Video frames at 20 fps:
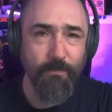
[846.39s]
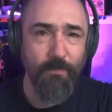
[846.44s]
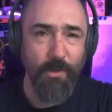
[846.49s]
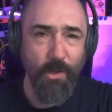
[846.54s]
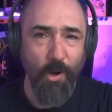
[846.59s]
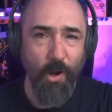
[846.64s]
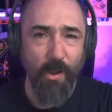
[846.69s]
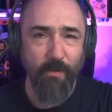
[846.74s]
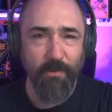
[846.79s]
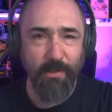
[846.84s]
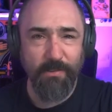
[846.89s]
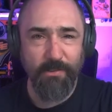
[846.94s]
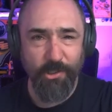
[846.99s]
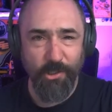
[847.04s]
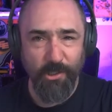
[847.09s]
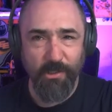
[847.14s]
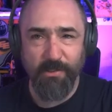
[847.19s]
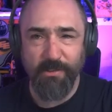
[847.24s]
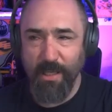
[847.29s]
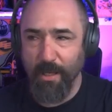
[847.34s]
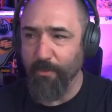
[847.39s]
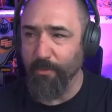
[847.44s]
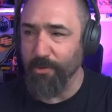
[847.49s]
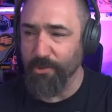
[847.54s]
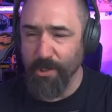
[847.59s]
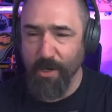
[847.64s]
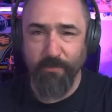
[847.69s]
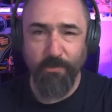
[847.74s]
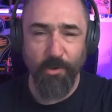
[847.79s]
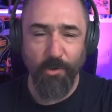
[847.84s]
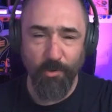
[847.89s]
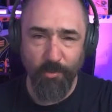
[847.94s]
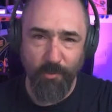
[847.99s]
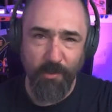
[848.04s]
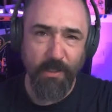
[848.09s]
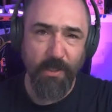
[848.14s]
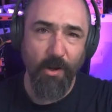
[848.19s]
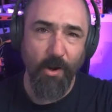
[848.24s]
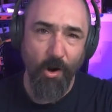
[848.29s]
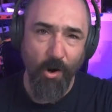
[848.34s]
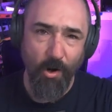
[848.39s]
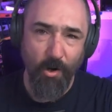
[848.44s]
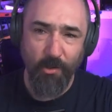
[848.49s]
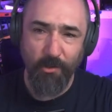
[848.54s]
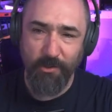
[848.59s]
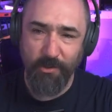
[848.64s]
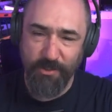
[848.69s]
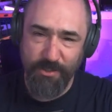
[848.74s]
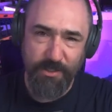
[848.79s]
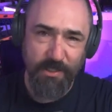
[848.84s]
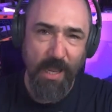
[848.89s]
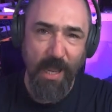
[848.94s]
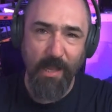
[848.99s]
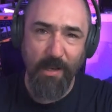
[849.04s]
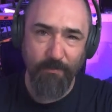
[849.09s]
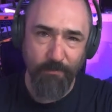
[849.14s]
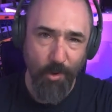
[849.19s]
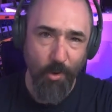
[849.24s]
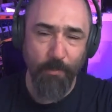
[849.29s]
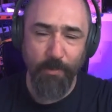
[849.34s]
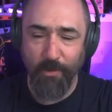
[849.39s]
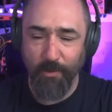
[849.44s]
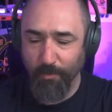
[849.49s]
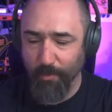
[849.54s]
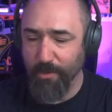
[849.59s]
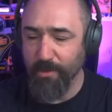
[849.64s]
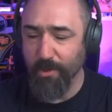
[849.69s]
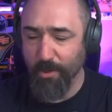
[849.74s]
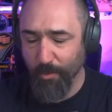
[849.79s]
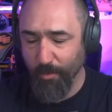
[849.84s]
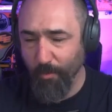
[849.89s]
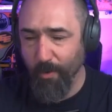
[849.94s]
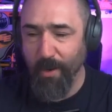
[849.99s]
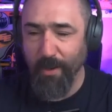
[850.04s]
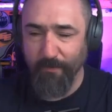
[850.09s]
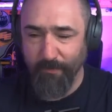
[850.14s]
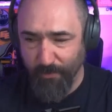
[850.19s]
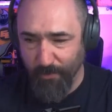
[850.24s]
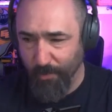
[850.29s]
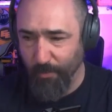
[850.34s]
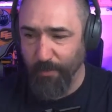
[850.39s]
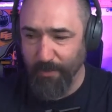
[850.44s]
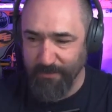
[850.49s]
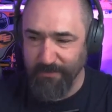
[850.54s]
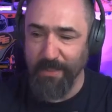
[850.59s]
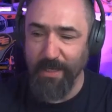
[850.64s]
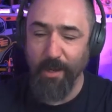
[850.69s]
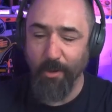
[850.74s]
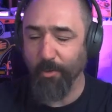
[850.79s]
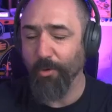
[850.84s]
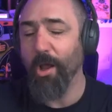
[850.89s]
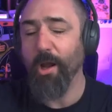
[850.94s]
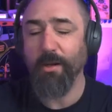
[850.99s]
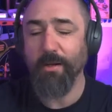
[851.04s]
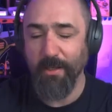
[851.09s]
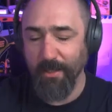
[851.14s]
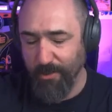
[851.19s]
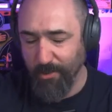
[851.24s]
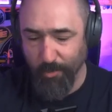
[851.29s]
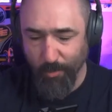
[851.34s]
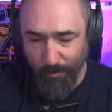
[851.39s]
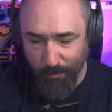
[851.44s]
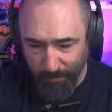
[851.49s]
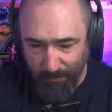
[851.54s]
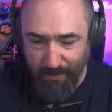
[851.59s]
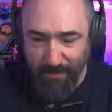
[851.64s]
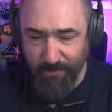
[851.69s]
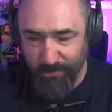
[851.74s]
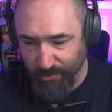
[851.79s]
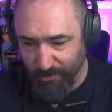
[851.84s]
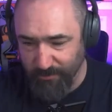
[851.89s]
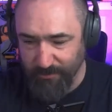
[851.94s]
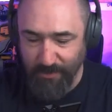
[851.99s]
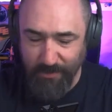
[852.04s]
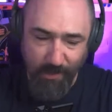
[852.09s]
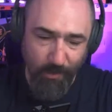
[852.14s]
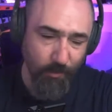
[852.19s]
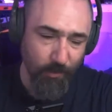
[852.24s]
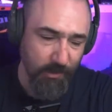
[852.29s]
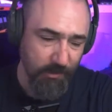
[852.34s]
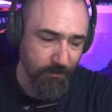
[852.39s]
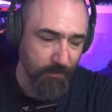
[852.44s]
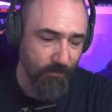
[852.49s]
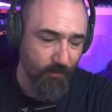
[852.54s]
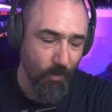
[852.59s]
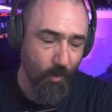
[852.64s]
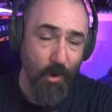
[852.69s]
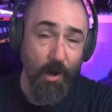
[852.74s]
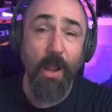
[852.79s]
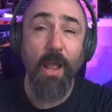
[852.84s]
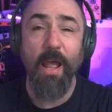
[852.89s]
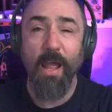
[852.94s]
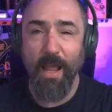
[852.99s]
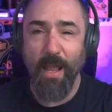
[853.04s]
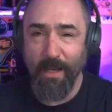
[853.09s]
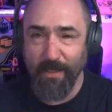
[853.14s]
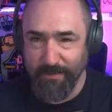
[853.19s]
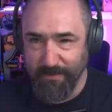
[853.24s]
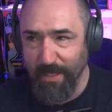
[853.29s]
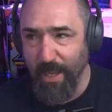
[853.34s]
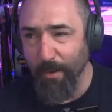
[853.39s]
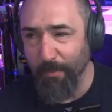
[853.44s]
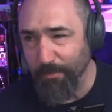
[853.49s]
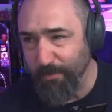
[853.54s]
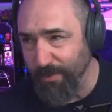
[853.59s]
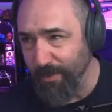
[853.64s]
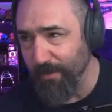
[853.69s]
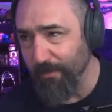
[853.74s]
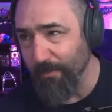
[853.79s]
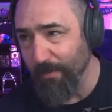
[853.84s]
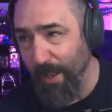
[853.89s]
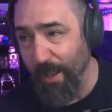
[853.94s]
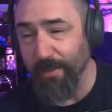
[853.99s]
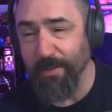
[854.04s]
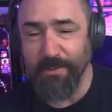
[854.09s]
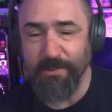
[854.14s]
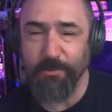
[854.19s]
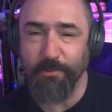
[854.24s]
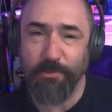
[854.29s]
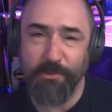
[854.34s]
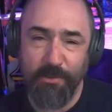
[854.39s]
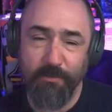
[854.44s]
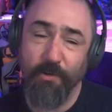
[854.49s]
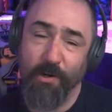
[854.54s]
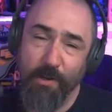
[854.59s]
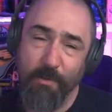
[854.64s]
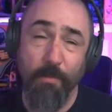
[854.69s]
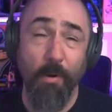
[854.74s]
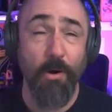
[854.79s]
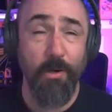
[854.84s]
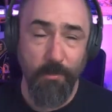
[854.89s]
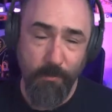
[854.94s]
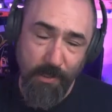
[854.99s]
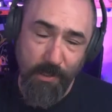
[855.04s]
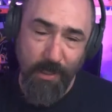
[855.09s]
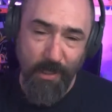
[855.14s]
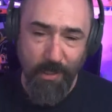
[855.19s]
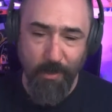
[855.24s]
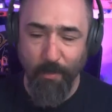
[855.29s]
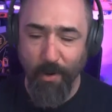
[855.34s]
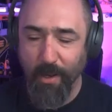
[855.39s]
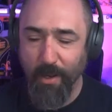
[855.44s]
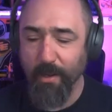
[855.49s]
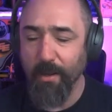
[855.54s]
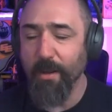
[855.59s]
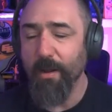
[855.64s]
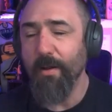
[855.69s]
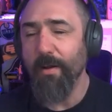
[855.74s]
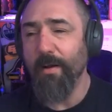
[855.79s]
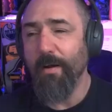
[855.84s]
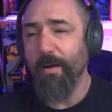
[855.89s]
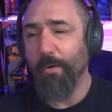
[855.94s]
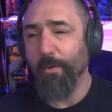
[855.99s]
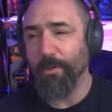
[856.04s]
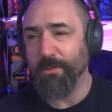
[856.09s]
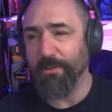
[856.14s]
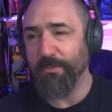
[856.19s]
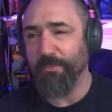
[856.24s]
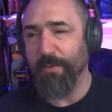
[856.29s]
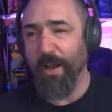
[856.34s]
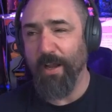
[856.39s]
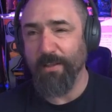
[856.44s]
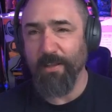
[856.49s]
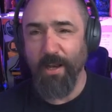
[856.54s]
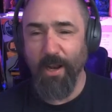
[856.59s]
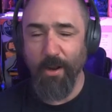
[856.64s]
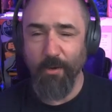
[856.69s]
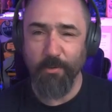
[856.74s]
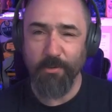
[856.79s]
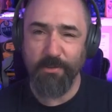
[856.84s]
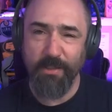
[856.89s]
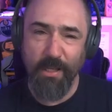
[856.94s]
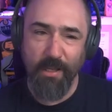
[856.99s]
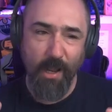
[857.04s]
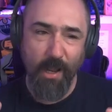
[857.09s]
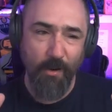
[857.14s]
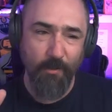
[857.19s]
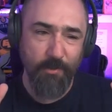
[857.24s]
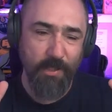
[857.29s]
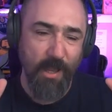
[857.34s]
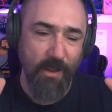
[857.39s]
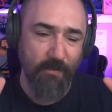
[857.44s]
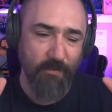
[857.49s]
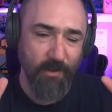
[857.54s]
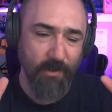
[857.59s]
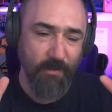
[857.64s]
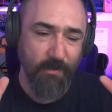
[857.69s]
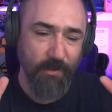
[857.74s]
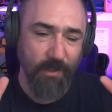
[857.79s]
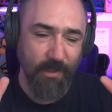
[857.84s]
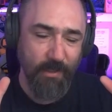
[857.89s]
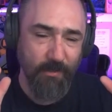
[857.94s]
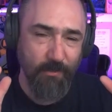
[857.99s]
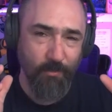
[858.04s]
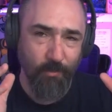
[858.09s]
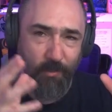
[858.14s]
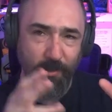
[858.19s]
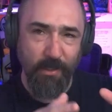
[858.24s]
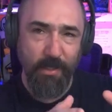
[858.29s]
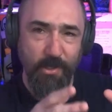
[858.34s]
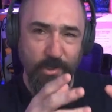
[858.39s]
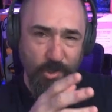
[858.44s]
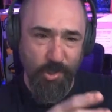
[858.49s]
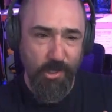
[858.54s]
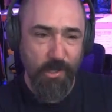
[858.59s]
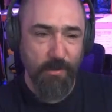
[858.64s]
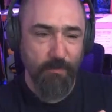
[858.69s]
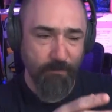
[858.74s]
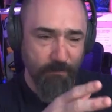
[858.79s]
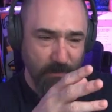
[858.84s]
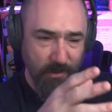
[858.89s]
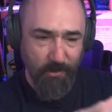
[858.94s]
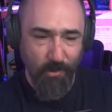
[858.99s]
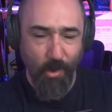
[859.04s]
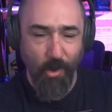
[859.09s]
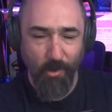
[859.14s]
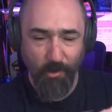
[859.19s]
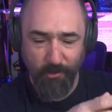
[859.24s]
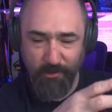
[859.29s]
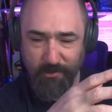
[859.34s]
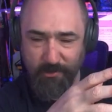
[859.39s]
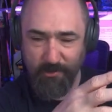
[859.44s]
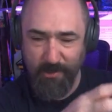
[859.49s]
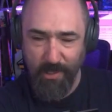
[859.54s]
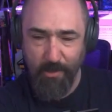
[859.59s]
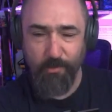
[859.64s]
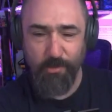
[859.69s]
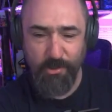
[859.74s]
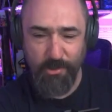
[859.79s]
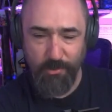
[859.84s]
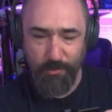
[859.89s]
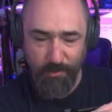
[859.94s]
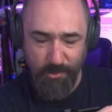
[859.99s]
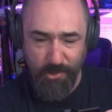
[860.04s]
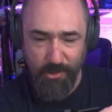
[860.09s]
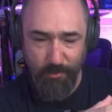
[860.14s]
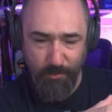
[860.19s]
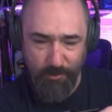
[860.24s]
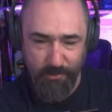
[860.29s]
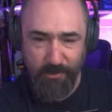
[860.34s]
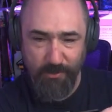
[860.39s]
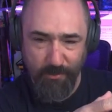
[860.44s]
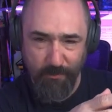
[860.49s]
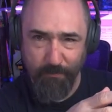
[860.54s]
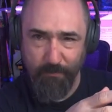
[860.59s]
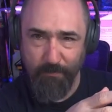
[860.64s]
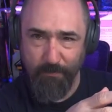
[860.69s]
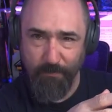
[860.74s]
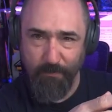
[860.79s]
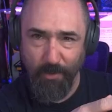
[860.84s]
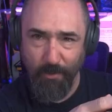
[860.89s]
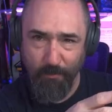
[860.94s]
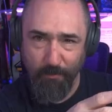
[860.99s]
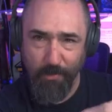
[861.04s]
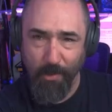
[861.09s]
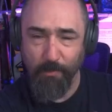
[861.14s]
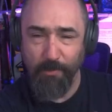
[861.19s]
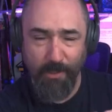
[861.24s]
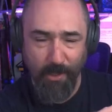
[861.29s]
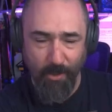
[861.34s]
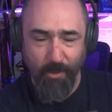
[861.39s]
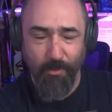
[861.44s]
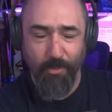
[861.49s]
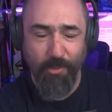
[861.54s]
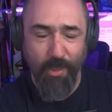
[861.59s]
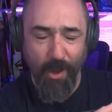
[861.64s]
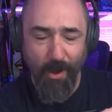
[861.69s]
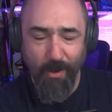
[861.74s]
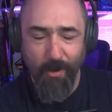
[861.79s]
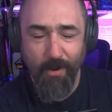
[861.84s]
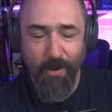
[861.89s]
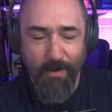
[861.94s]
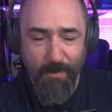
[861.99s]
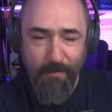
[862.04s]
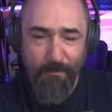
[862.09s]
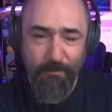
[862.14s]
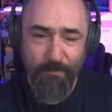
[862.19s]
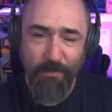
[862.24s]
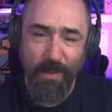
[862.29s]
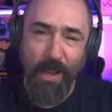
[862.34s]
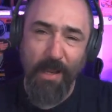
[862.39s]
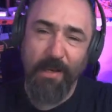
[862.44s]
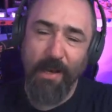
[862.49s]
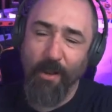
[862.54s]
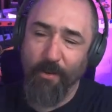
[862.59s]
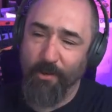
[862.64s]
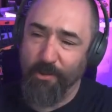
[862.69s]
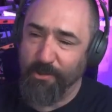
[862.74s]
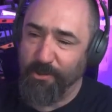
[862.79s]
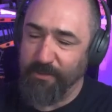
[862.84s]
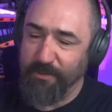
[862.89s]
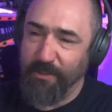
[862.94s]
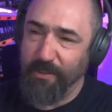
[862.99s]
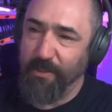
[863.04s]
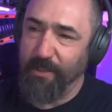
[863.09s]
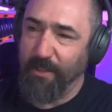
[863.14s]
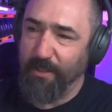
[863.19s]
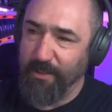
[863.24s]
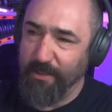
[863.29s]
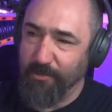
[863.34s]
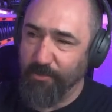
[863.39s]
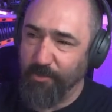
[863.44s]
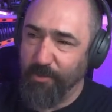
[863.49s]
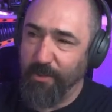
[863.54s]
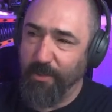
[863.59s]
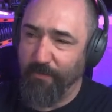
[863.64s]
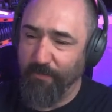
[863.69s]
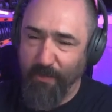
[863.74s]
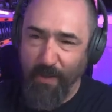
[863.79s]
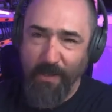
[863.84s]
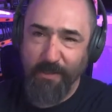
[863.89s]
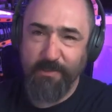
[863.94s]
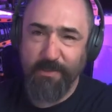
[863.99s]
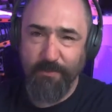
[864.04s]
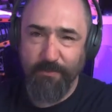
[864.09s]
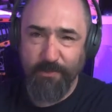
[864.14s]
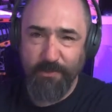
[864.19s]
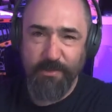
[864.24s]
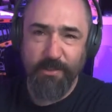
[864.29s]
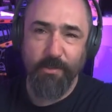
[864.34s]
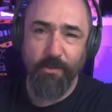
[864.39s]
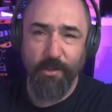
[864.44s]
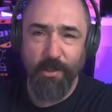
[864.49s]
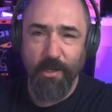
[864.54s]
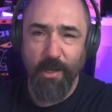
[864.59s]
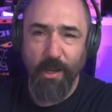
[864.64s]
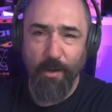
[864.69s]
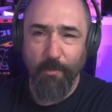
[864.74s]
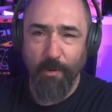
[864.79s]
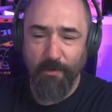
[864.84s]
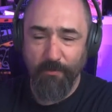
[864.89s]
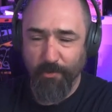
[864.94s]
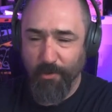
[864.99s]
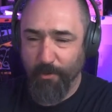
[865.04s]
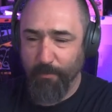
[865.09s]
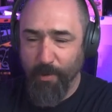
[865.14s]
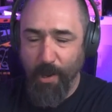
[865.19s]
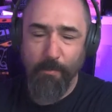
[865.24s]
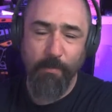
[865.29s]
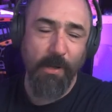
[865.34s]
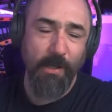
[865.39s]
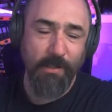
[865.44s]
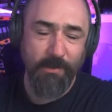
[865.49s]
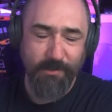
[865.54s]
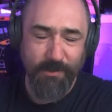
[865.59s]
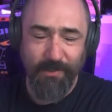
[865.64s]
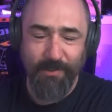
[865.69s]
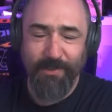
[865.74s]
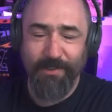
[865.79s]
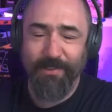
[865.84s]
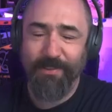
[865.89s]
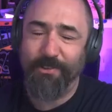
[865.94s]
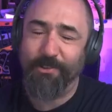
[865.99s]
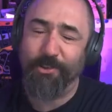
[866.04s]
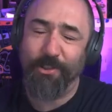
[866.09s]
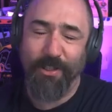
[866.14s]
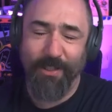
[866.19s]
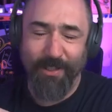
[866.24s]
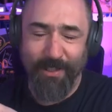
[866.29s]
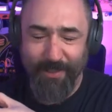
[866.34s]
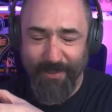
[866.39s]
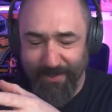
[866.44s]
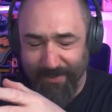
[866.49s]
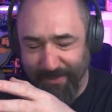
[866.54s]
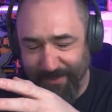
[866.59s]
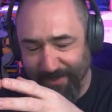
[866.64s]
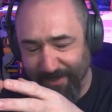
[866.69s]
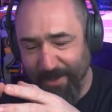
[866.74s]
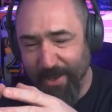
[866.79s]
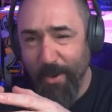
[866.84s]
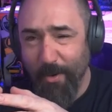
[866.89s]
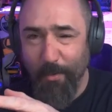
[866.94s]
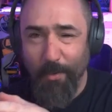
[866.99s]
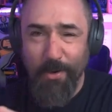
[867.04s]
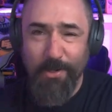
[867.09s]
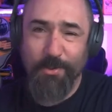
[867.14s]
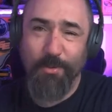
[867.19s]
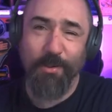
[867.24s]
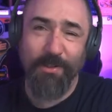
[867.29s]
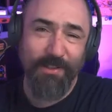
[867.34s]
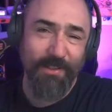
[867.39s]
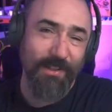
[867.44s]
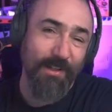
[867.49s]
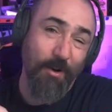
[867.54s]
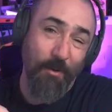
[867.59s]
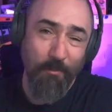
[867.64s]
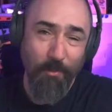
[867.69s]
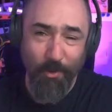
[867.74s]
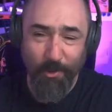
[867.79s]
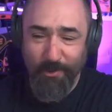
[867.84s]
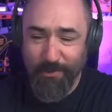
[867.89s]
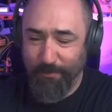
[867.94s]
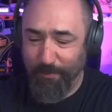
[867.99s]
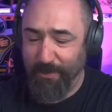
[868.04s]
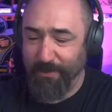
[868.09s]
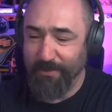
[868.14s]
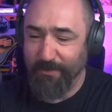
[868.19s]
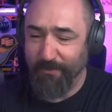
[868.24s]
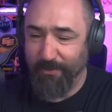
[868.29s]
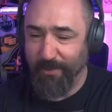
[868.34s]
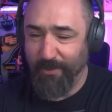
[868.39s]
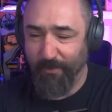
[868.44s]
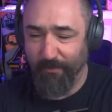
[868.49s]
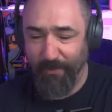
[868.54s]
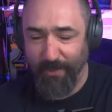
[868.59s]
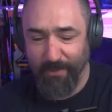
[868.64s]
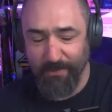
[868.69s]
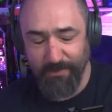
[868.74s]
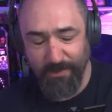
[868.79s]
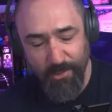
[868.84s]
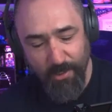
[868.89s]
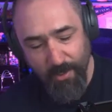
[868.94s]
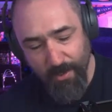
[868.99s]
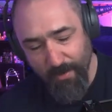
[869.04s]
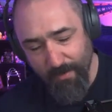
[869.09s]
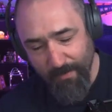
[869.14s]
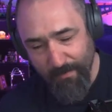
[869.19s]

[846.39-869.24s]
you're having a chicken sandwich after a really hard, sad moment with your wife, who is now locked into a place just like it was before. Except, and this was the funny part to me anyway, was the fact that I was having like really cheap McDonald's sandwiches when she was in the public health care, and now that she's in like this really fancy facility, I went for a Popeyes chicken, which was more expensive and a little fancier.